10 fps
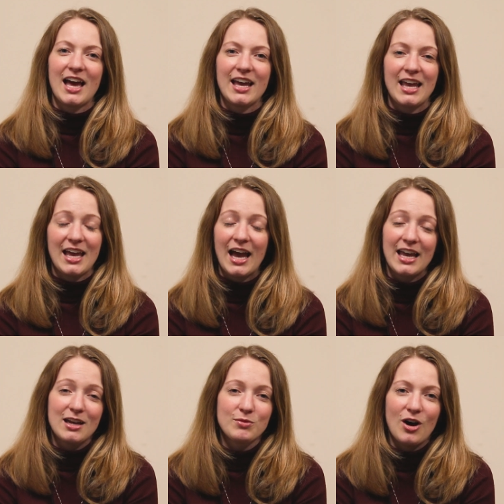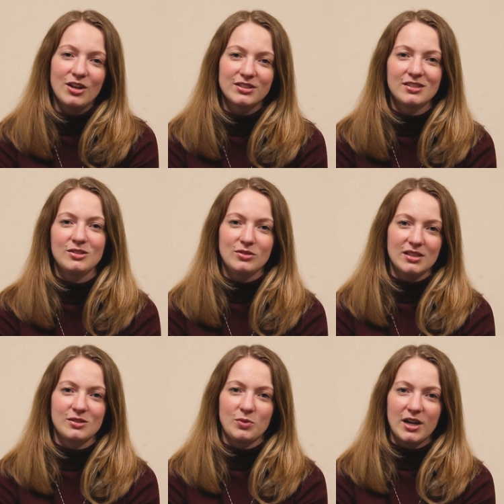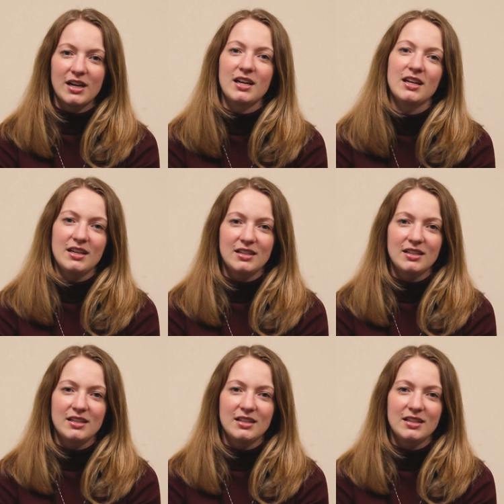I am called to do this work.